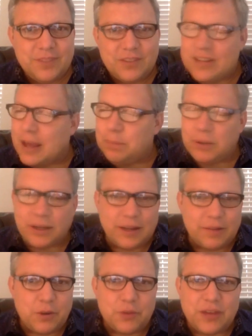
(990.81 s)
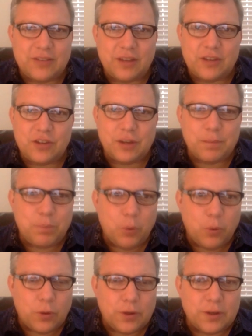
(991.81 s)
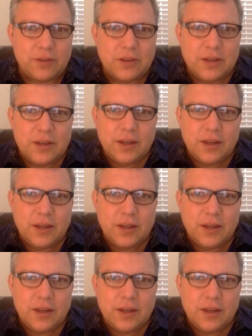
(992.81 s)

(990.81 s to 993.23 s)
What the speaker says: Stay plugged in, folks. That's such an important,